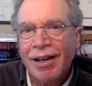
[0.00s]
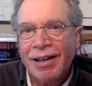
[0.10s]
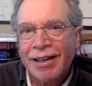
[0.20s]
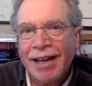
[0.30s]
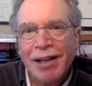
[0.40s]

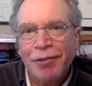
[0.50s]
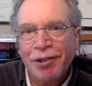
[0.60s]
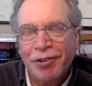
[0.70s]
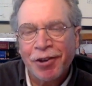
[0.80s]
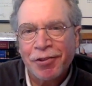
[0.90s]

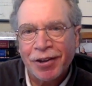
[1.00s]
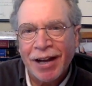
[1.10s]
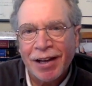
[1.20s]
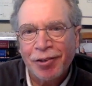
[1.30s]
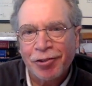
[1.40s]
catering to other
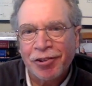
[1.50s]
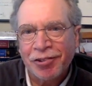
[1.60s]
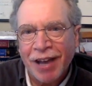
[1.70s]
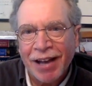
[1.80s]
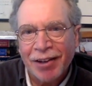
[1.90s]
guys'
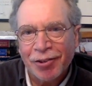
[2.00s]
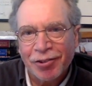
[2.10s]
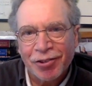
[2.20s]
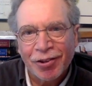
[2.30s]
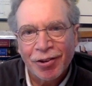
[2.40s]

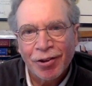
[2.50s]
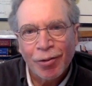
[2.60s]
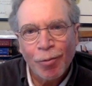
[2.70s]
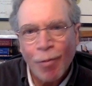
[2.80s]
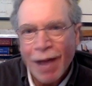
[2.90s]
desires.
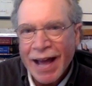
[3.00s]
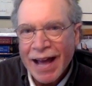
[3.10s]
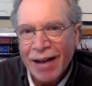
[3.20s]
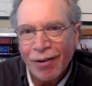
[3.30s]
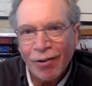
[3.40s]

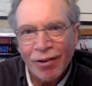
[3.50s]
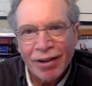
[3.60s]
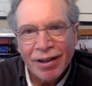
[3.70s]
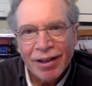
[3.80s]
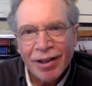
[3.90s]
Wow.
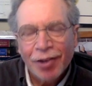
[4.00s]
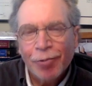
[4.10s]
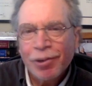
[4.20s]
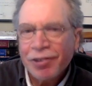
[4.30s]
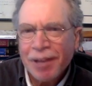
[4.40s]

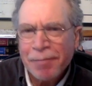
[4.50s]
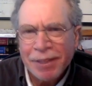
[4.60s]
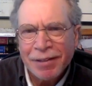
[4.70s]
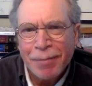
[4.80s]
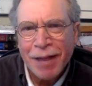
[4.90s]
What does that
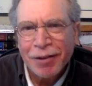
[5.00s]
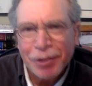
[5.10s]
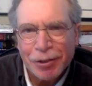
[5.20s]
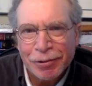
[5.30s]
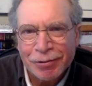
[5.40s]
mean about
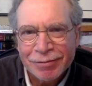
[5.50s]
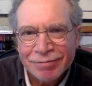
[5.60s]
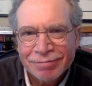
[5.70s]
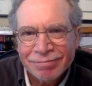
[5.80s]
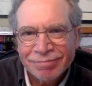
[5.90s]
you?
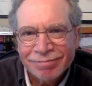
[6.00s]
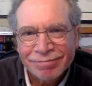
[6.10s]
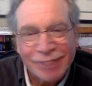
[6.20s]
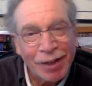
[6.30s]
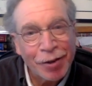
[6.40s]

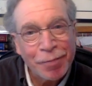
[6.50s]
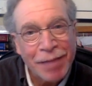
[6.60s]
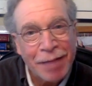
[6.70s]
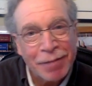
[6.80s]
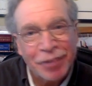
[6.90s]
I hope
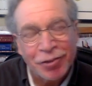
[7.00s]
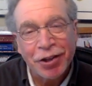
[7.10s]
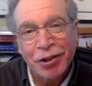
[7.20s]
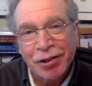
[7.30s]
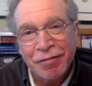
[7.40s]
that means that
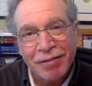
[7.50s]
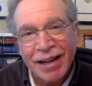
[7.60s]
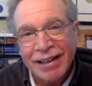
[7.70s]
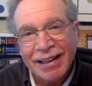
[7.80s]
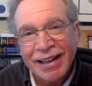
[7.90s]
you're going to
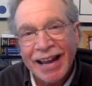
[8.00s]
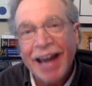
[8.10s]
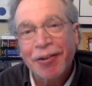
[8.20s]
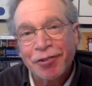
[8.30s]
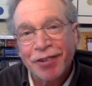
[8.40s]
vet
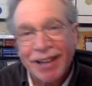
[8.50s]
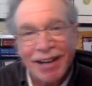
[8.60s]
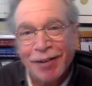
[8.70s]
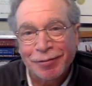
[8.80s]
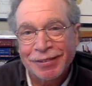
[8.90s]
extra
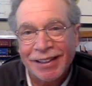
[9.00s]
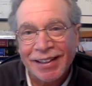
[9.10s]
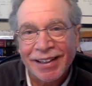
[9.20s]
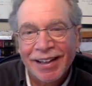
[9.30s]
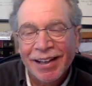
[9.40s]

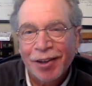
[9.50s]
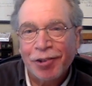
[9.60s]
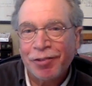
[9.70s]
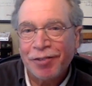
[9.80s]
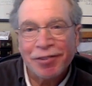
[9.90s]
carefully,
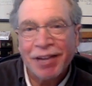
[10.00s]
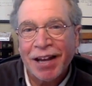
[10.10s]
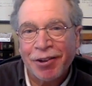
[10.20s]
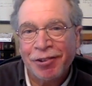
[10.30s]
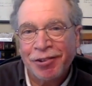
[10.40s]
because if this guy
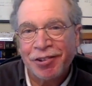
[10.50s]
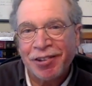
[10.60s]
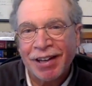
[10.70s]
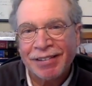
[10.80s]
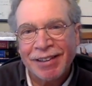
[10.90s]
couldn't
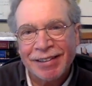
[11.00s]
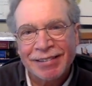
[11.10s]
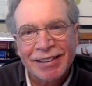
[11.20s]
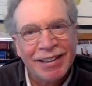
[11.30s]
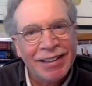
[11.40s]
detect
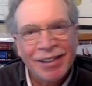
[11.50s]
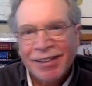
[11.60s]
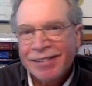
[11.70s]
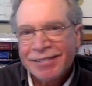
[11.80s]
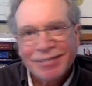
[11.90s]
it,
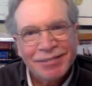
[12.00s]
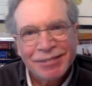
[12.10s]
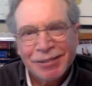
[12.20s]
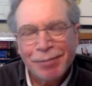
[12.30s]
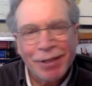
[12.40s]

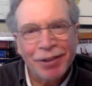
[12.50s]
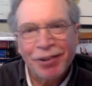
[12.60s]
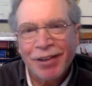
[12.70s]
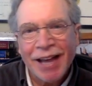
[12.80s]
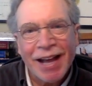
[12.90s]
you better
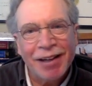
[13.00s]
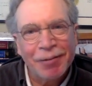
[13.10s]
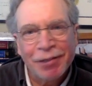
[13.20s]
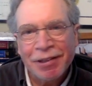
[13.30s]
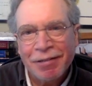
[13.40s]
look out
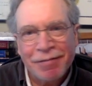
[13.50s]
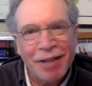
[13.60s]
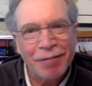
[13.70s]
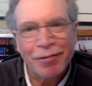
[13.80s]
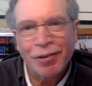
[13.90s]
and really vet for a